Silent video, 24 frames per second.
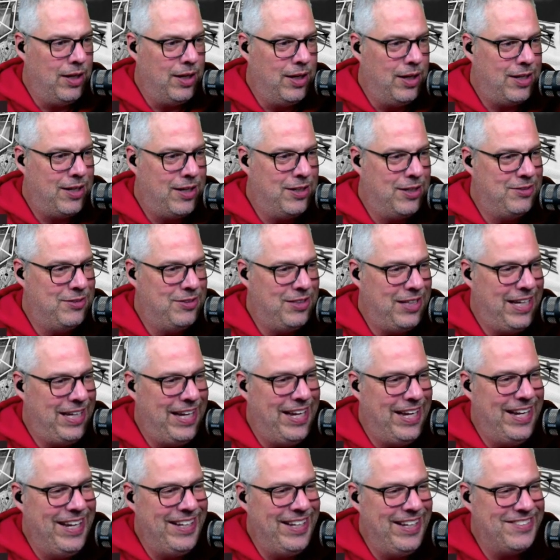Because
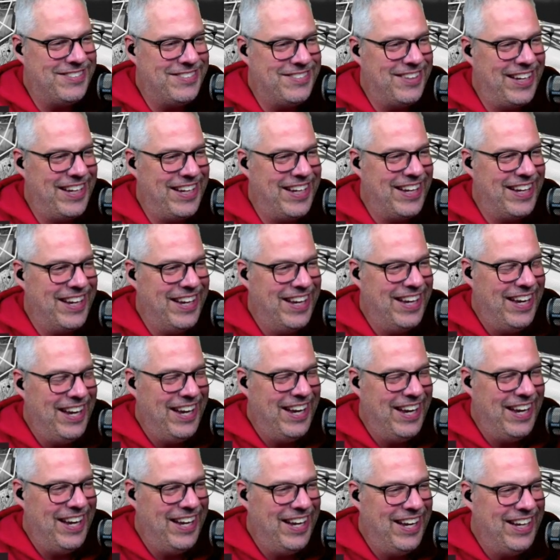he's like,
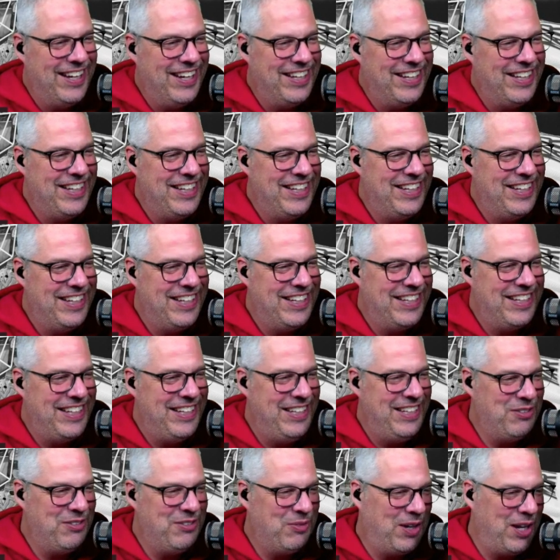
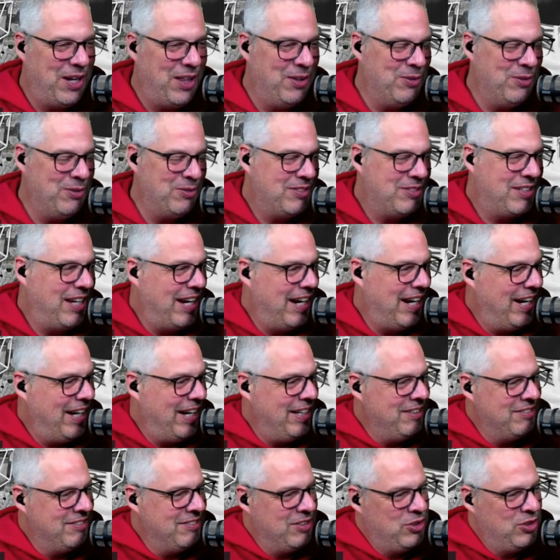he's one of those
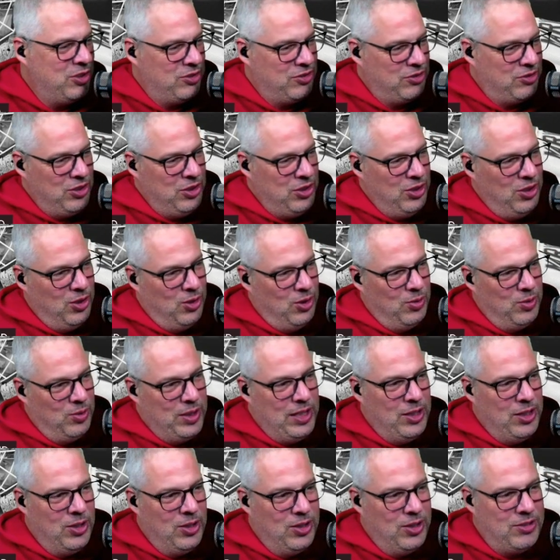guys that just, he
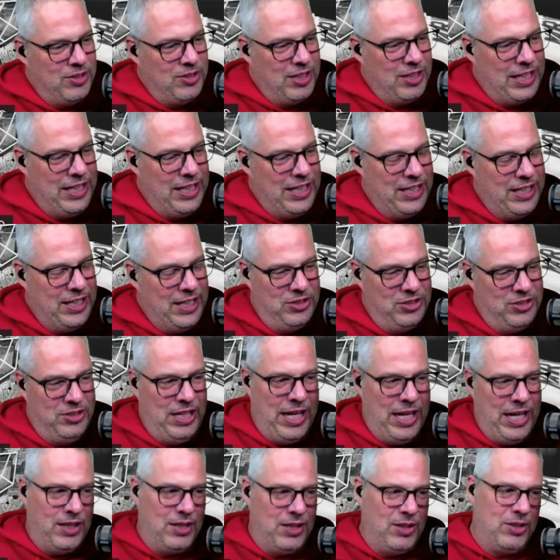looks like he could just
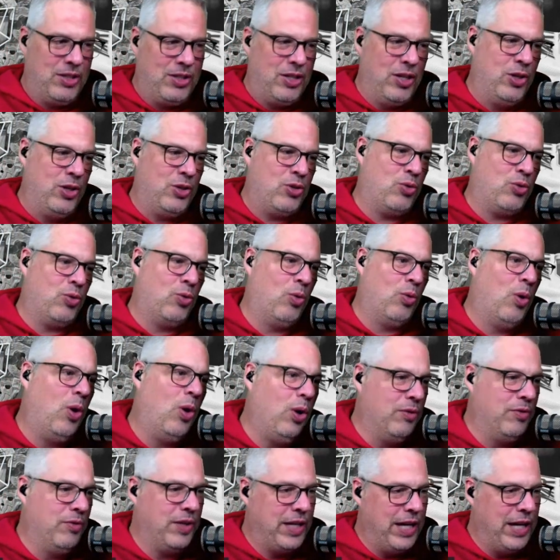take
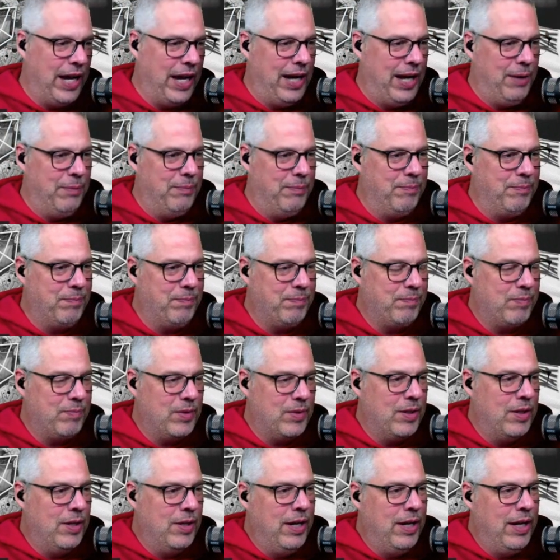control of a game.
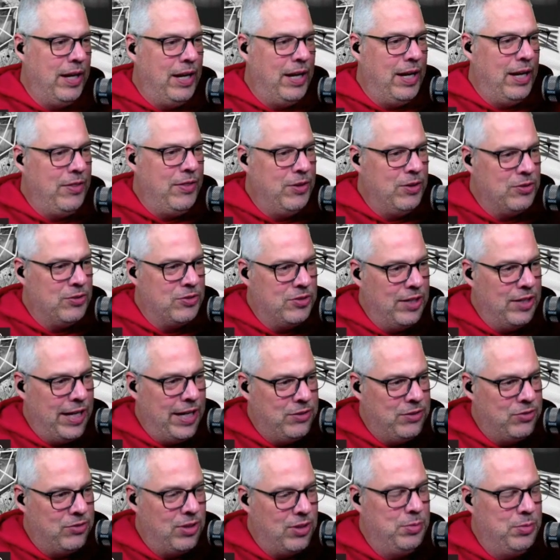Mm-hmm. And then there's
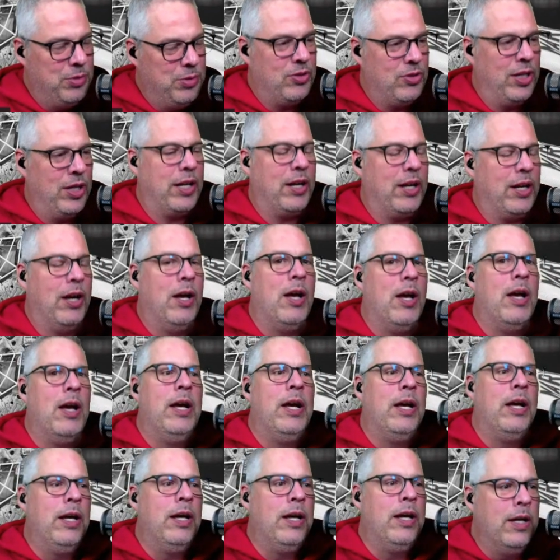nights where I'm just like,
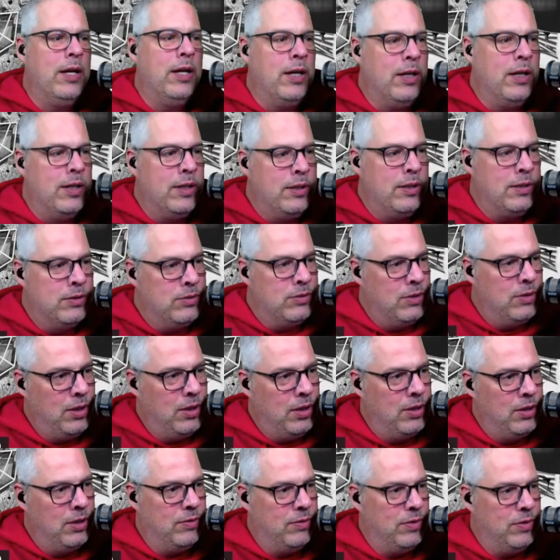
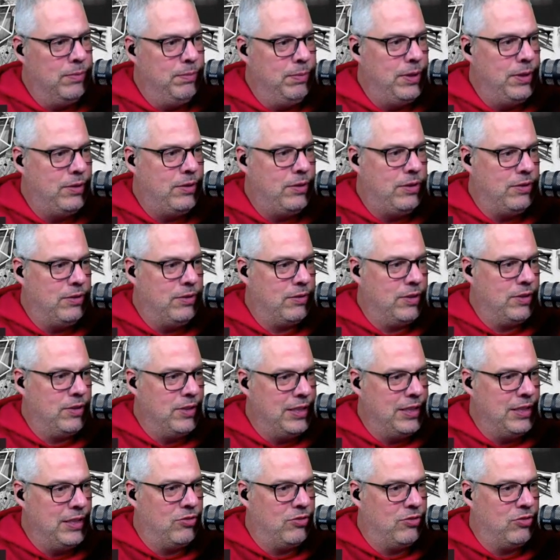son of a bitch, this
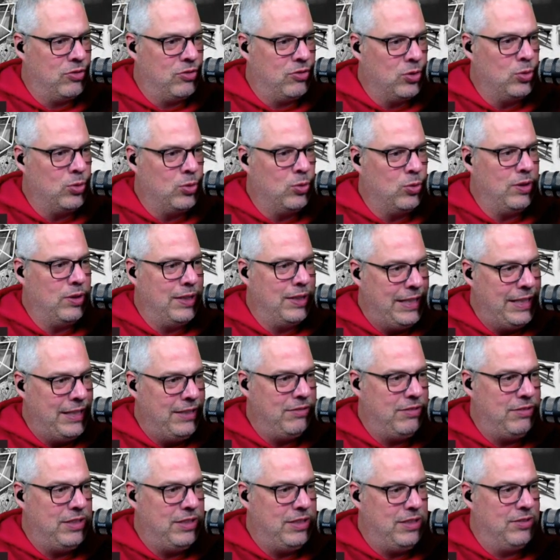guy is so
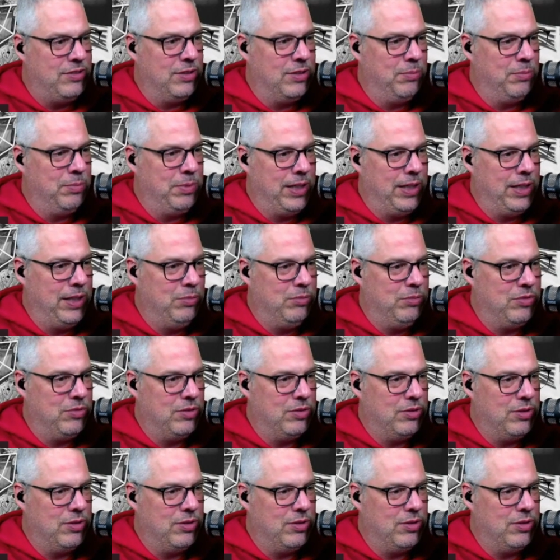lazy sometimes.